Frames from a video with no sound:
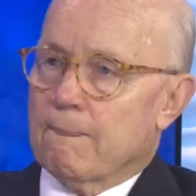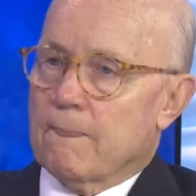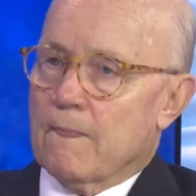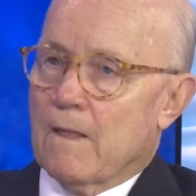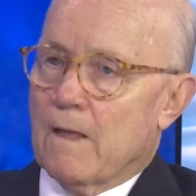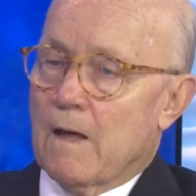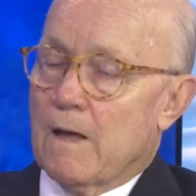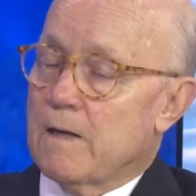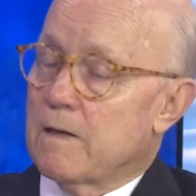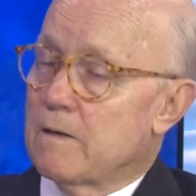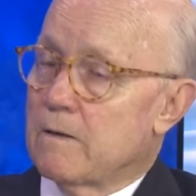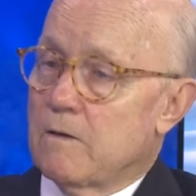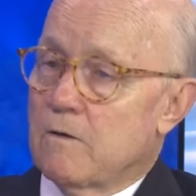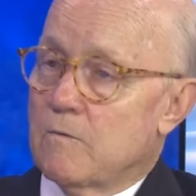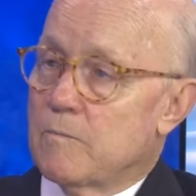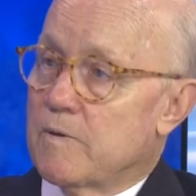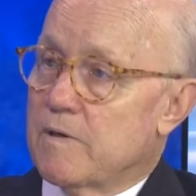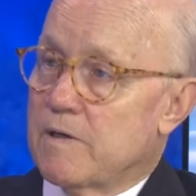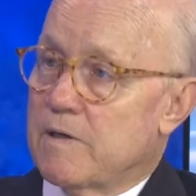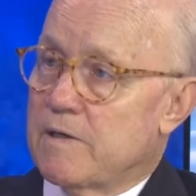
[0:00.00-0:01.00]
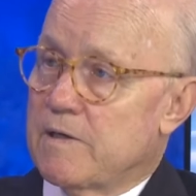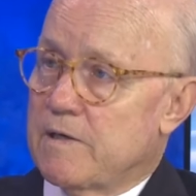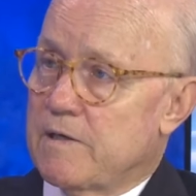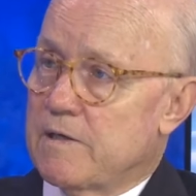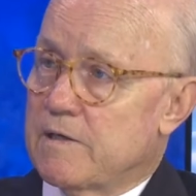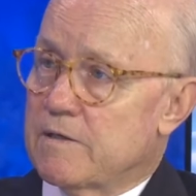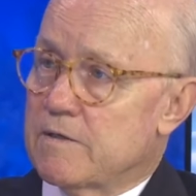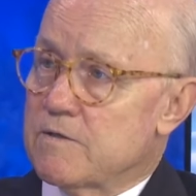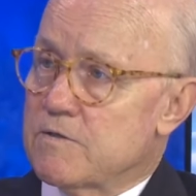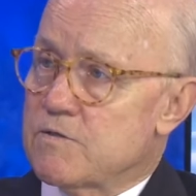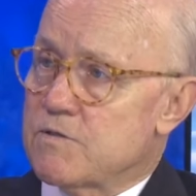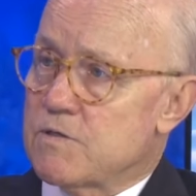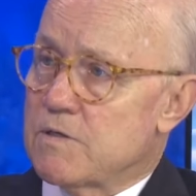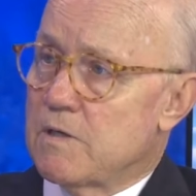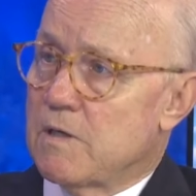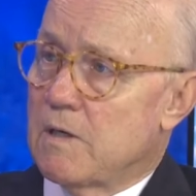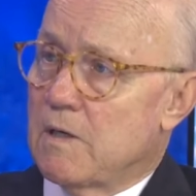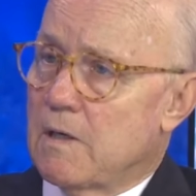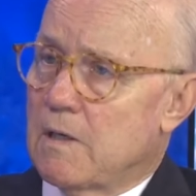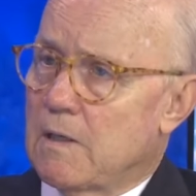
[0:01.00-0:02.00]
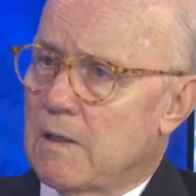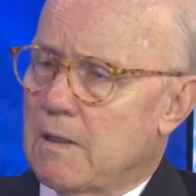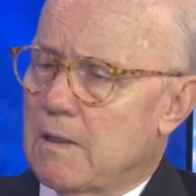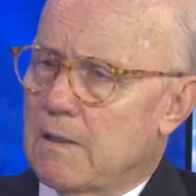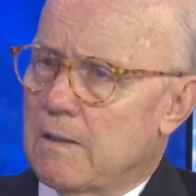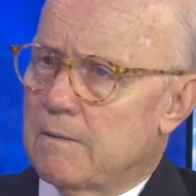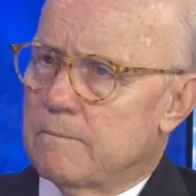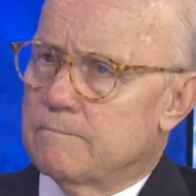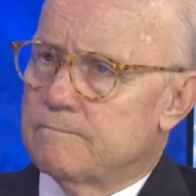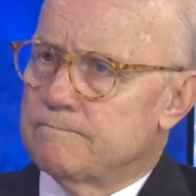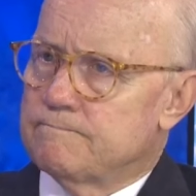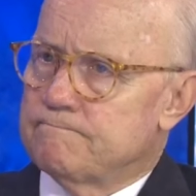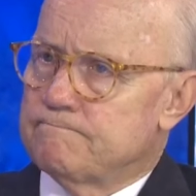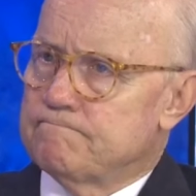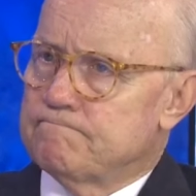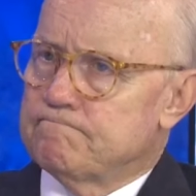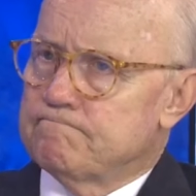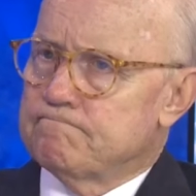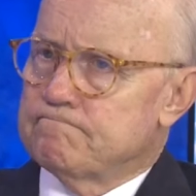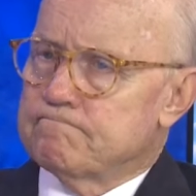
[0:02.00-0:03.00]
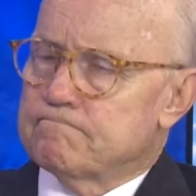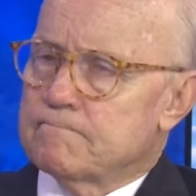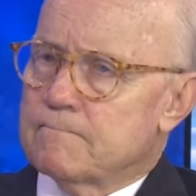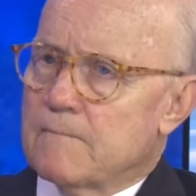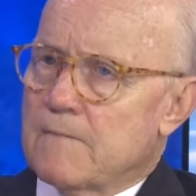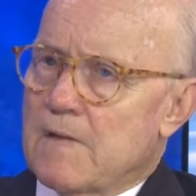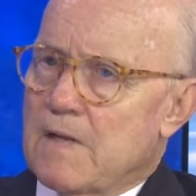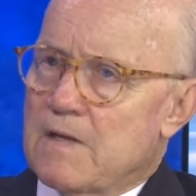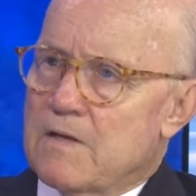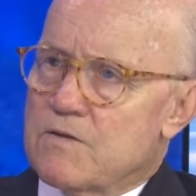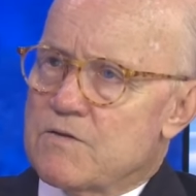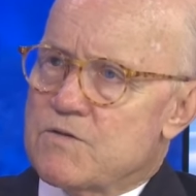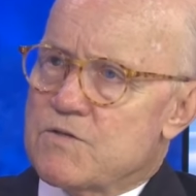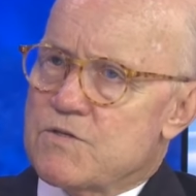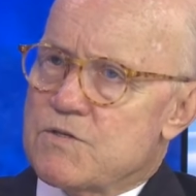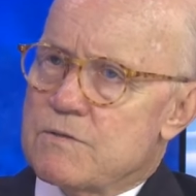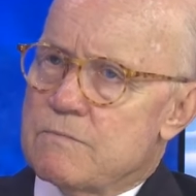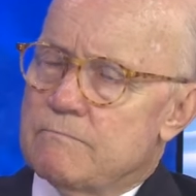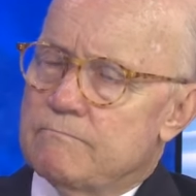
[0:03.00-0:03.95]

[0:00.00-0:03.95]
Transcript: I don't know, but it is. Um, it's.